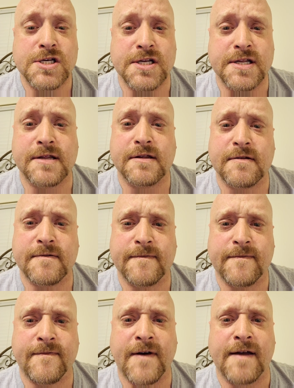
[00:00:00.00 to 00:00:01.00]
She's
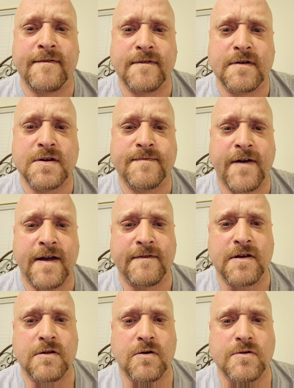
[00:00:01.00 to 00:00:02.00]
five she's
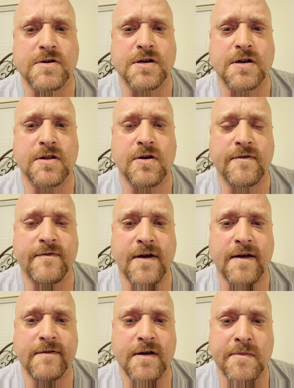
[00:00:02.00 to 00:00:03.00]
five years old. She just turned
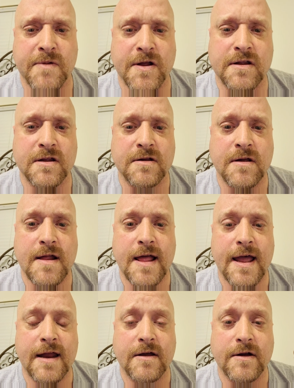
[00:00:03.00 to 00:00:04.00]
five. God bless her.
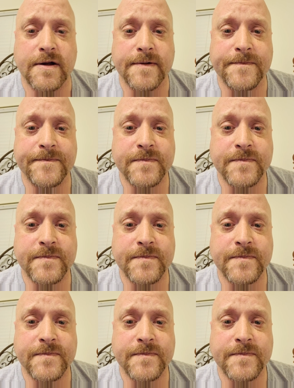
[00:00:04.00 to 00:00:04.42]
And uh,